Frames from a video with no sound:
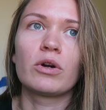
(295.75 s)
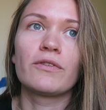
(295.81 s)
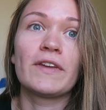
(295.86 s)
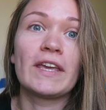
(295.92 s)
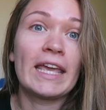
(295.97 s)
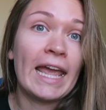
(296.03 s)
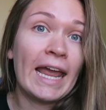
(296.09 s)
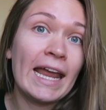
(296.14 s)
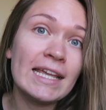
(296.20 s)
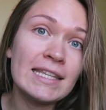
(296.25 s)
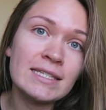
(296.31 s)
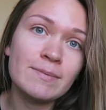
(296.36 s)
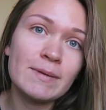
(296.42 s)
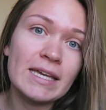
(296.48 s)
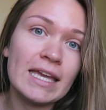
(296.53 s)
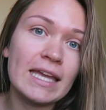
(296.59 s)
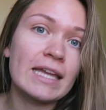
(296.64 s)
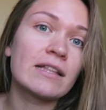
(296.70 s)
or if he can
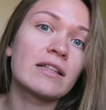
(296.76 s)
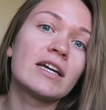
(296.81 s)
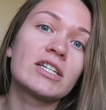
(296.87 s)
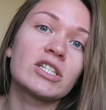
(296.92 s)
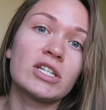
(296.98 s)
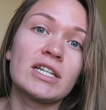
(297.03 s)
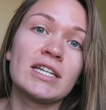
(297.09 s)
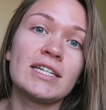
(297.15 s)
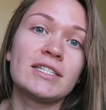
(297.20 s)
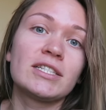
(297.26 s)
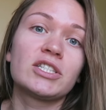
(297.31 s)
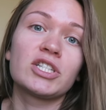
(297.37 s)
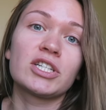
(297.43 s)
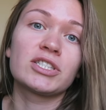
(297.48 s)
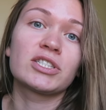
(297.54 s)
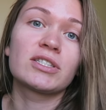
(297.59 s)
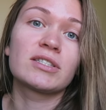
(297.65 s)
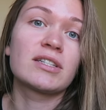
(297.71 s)
speak English and he's
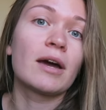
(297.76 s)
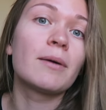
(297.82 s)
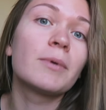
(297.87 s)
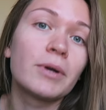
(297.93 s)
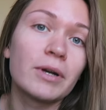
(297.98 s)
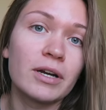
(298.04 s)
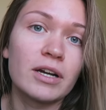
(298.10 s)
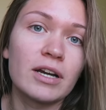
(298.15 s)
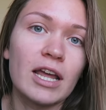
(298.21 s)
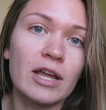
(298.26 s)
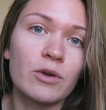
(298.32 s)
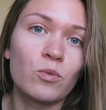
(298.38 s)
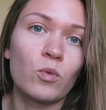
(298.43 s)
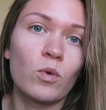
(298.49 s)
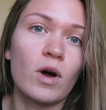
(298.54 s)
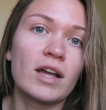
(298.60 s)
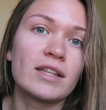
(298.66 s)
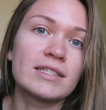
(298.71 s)
just stubborn
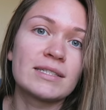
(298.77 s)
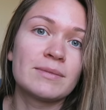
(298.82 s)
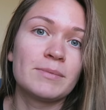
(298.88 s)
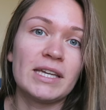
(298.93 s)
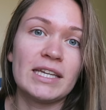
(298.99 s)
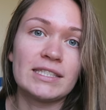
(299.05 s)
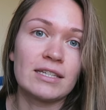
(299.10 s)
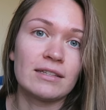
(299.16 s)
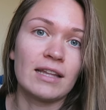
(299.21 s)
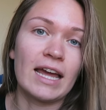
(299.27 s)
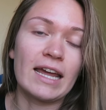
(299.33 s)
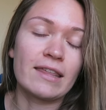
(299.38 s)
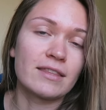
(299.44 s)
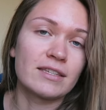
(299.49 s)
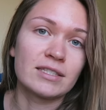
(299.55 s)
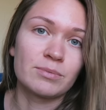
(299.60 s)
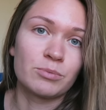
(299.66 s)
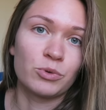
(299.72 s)
and wants me to
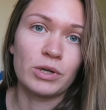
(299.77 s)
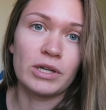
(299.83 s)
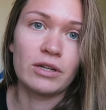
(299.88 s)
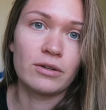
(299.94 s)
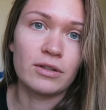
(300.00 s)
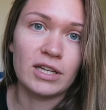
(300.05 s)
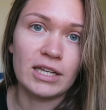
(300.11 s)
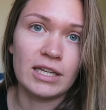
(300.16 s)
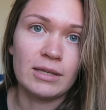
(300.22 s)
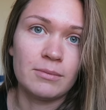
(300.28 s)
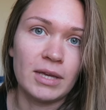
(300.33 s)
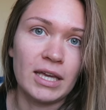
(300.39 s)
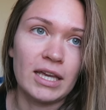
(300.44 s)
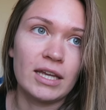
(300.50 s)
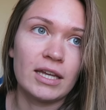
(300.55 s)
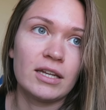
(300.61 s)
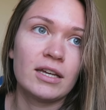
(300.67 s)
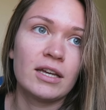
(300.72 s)
like this burrito that he
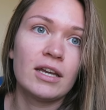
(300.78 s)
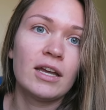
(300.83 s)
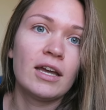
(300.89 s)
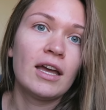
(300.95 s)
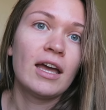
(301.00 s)
made.